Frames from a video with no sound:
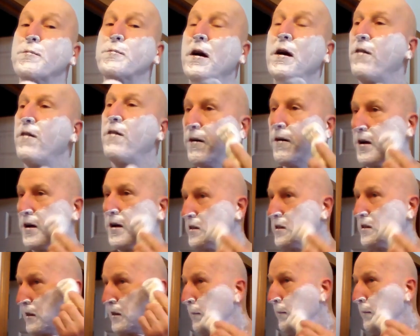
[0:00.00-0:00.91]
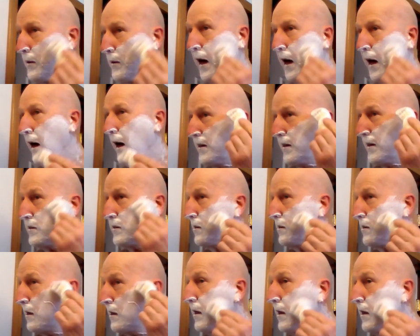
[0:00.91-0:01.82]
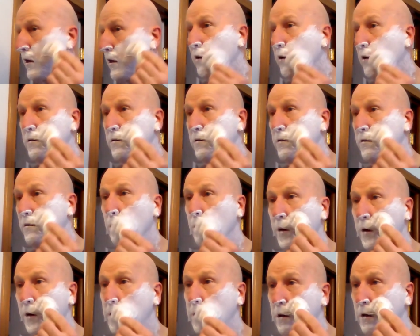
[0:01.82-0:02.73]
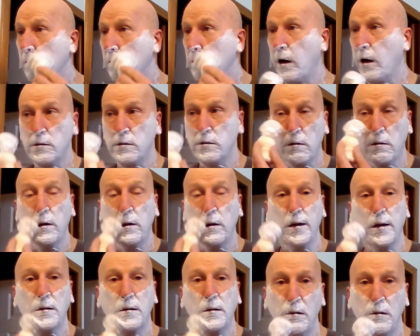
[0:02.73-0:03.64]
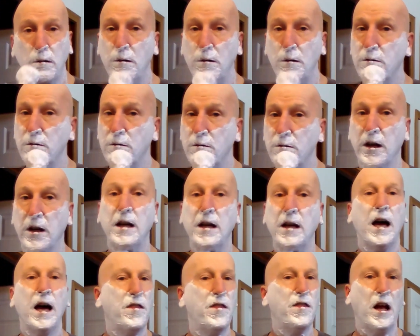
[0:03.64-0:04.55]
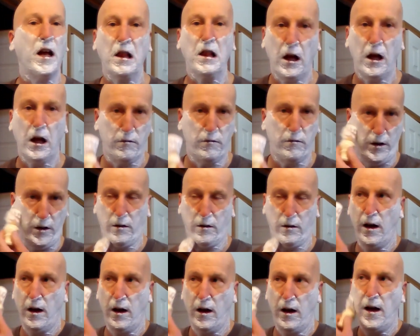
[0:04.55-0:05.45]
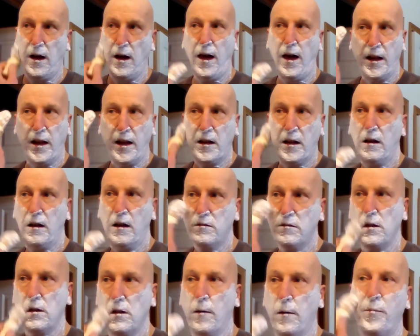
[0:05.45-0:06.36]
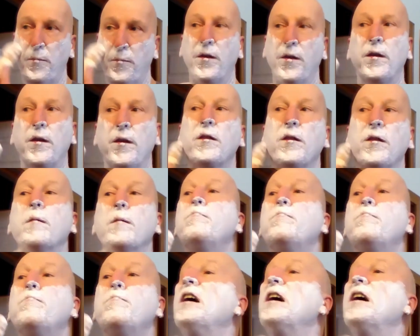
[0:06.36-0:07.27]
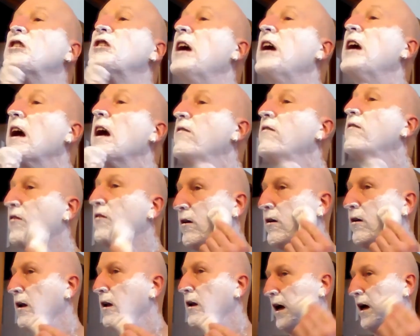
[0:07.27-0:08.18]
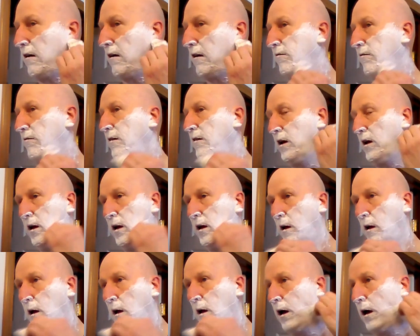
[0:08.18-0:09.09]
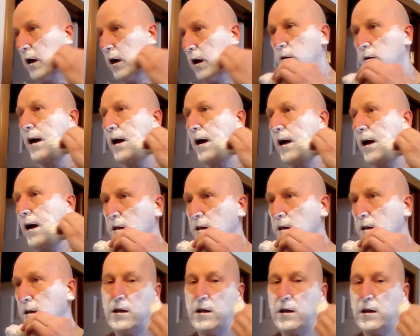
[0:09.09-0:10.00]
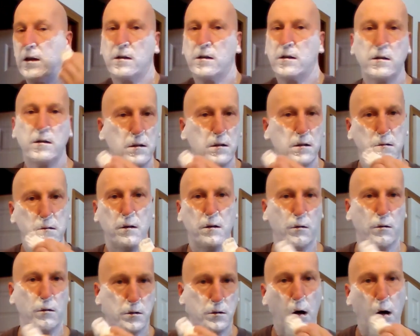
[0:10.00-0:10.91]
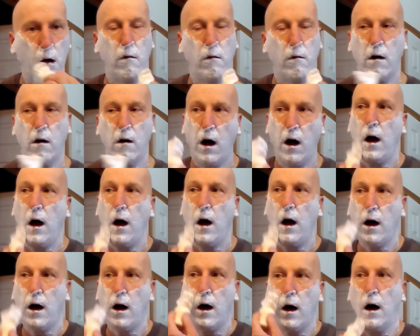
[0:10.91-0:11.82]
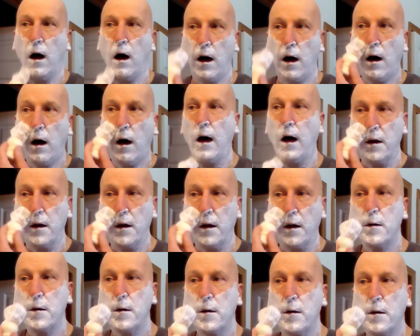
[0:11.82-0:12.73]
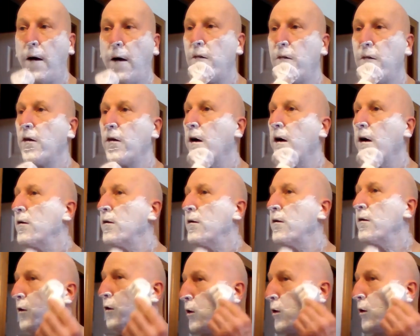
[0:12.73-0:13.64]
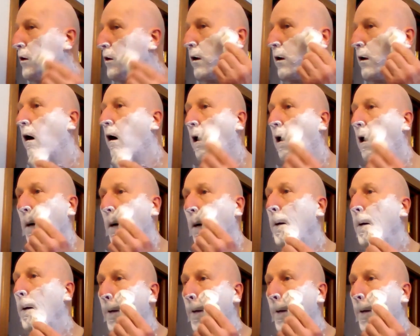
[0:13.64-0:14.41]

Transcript: may vary. Some guys use the Weishi razor exclusively, and they love it, and it gives them the best shave of their life. Other guys, it's just so-so. Again, it depends on who you are